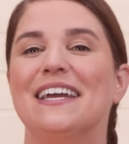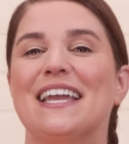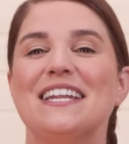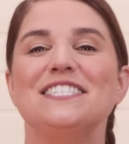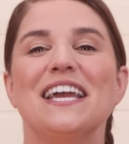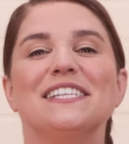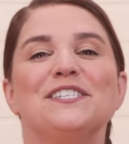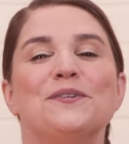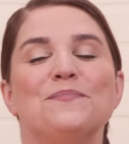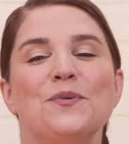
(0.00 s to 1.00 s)
get a chance
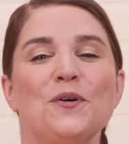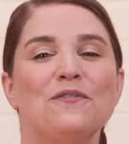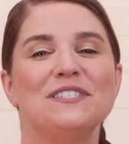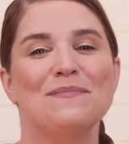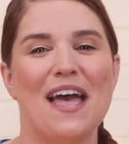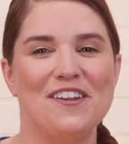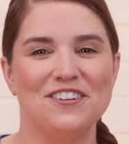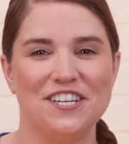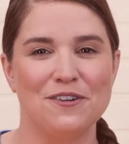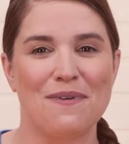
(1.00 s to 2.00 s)
to move some
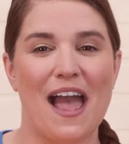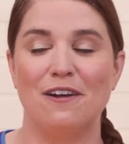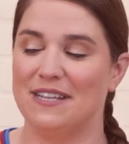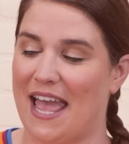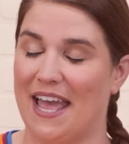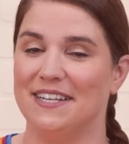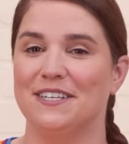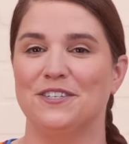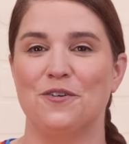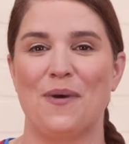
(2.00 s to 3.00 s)
energy around and
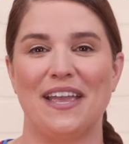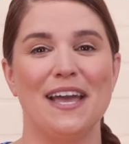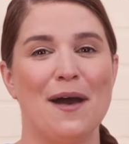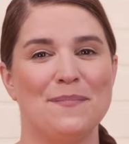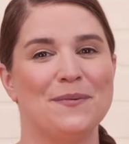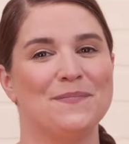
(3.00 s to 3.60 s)
to wake up.